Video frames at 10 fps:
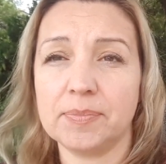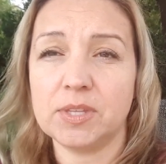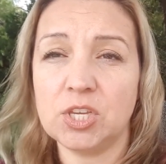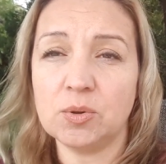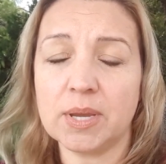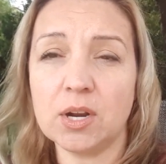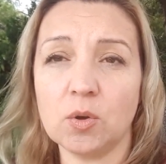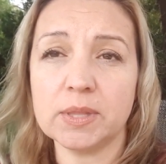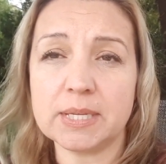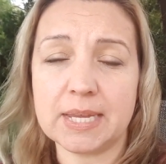You can
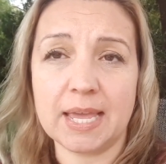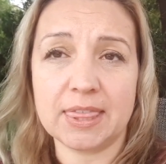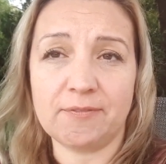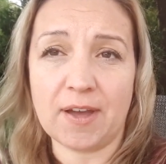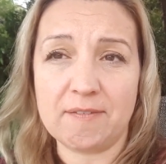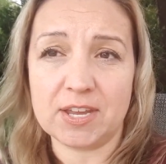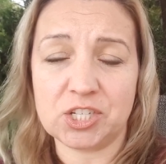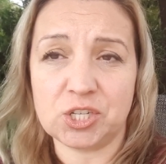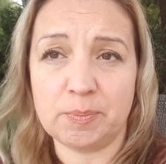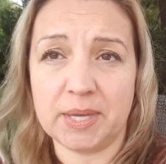only take the
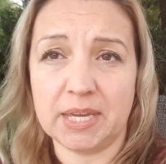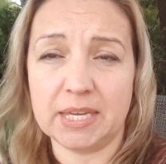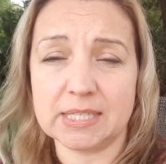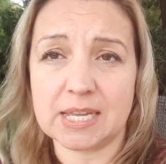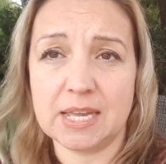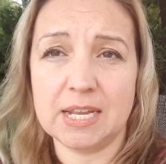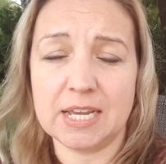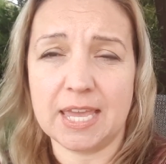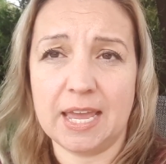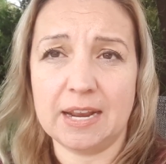5-HTP. It's
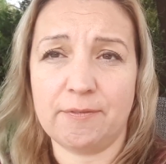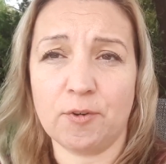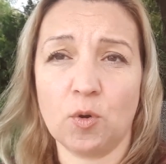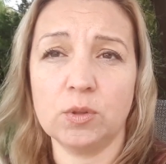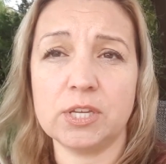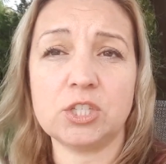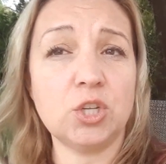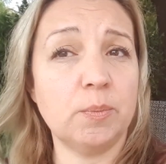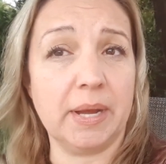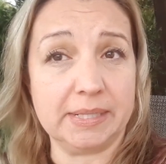indicated for only
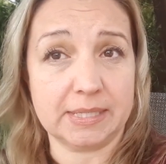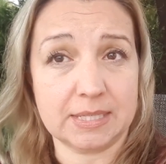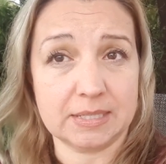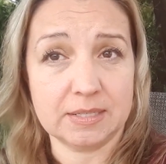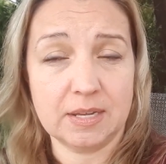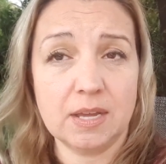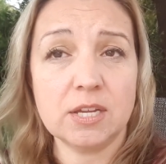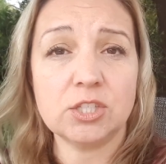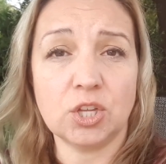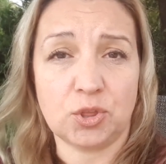2 months
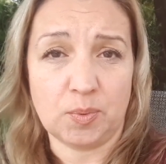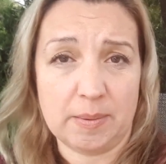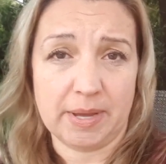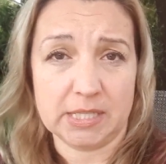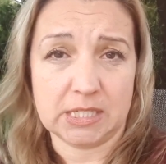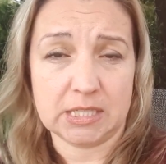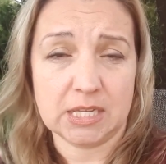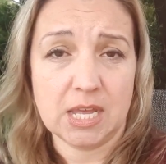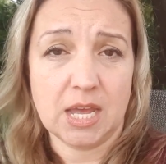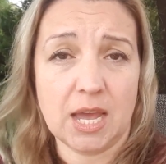to 3 months.
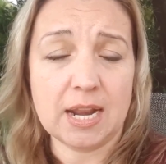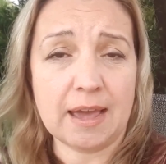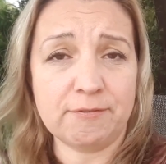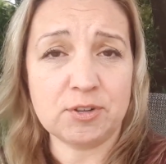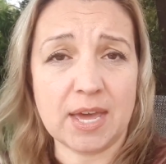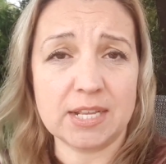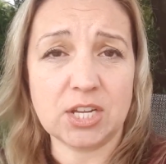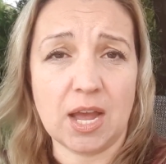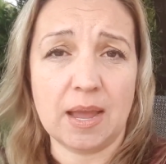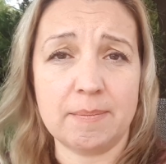And after that
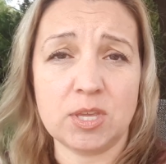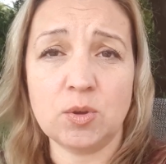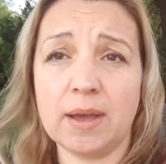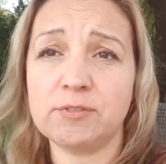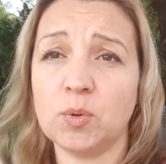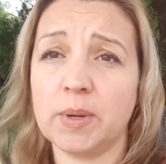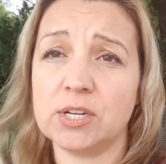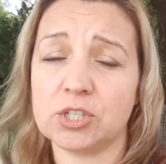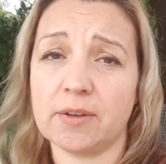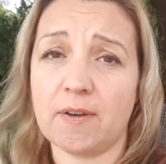time, you have to wean
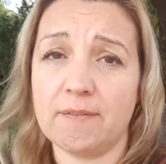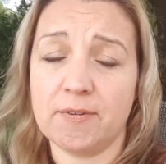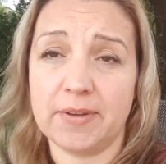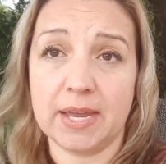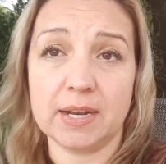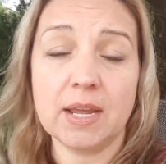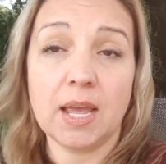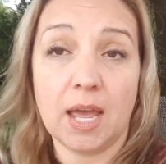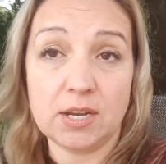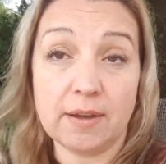yourself off of it,
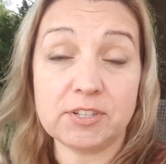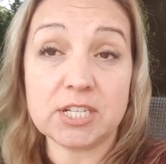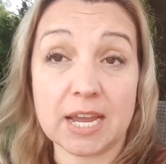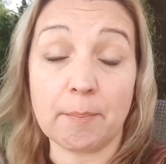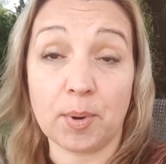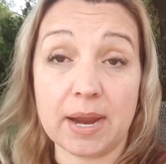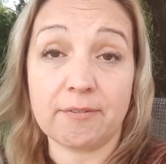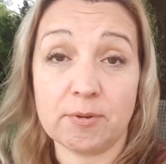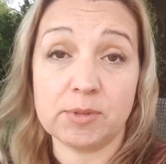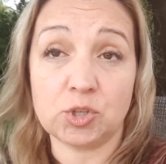and you have to take a break
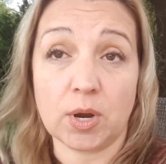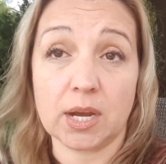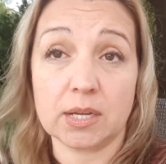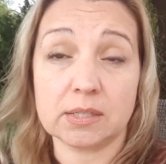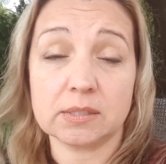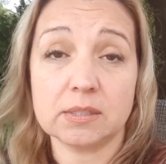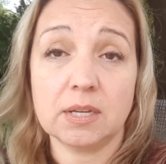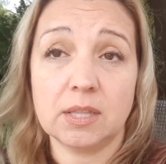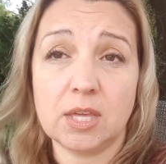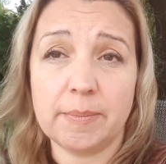from the drug,
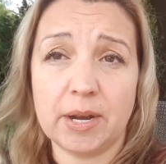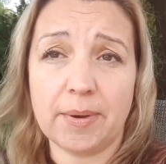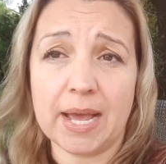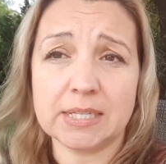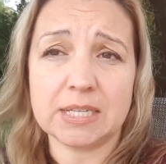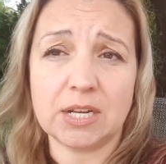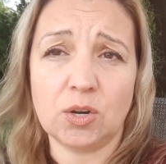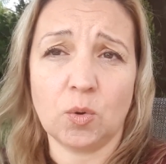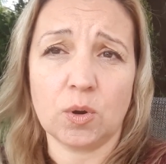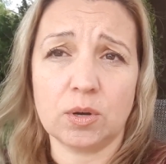the amino acid,
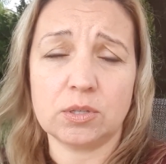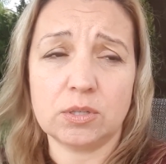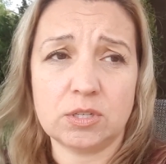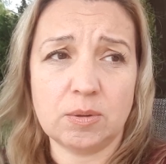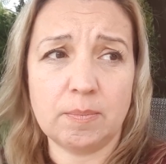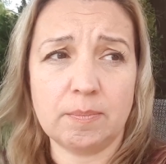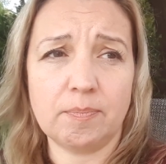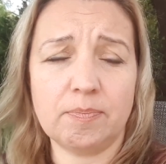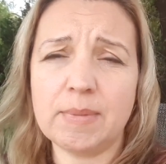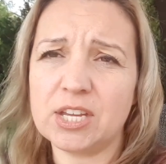in order to
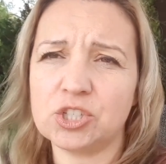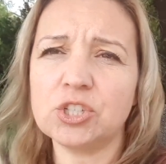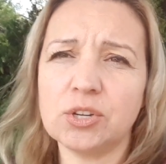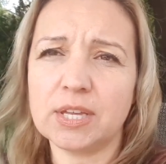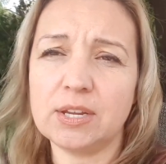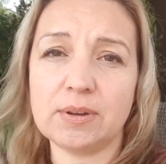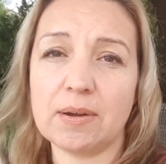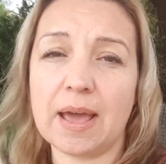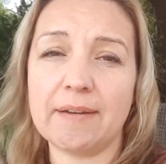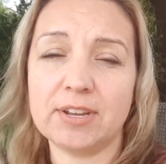make sure that you
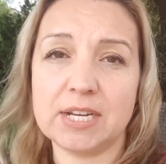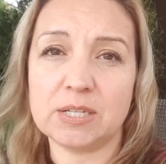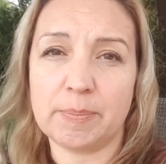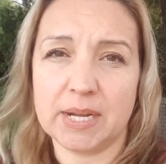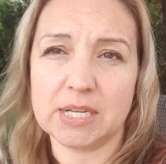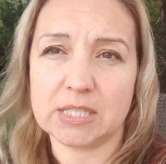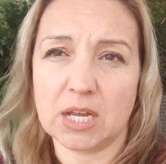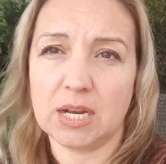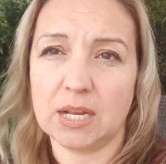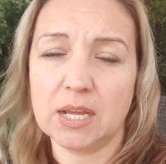don't have any dependence
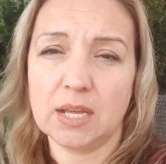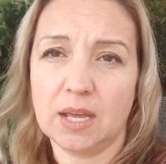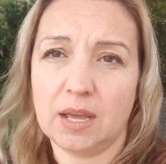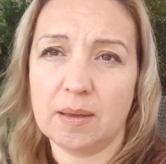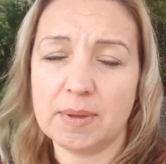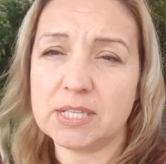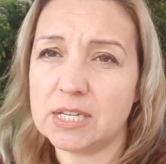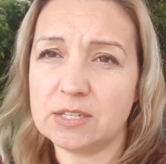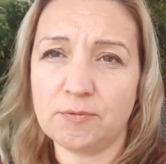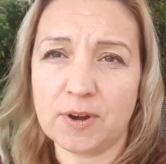on it. It
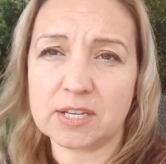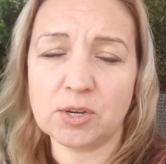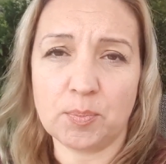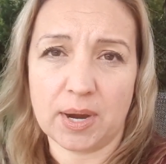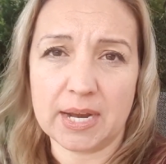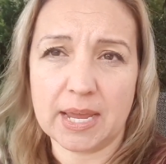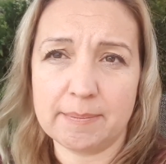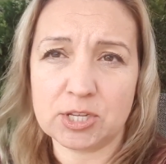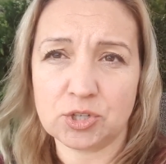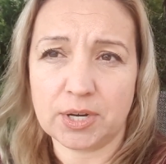does affect your brain
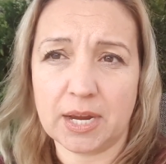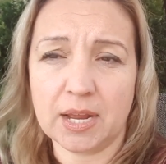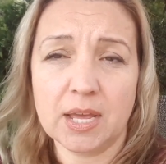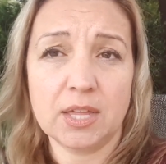chemistry.